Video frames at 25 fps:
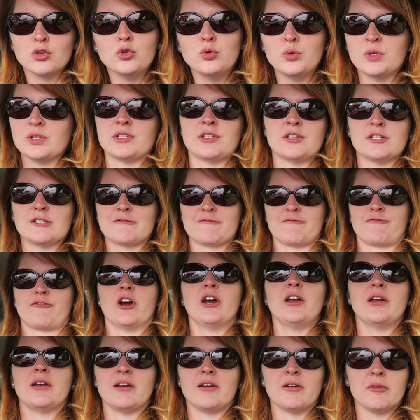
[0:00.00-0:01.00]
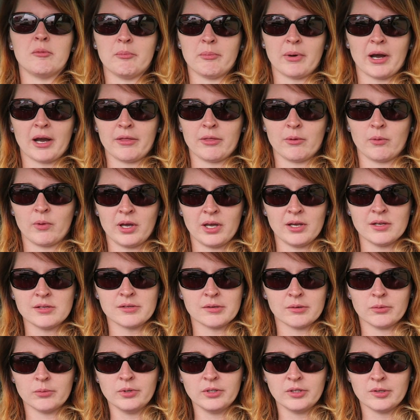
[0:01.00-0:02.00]
who was his friend, by the way,
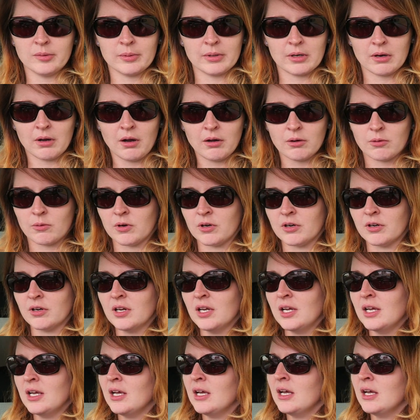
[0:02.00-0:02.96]
so it wouldn't have been awkward.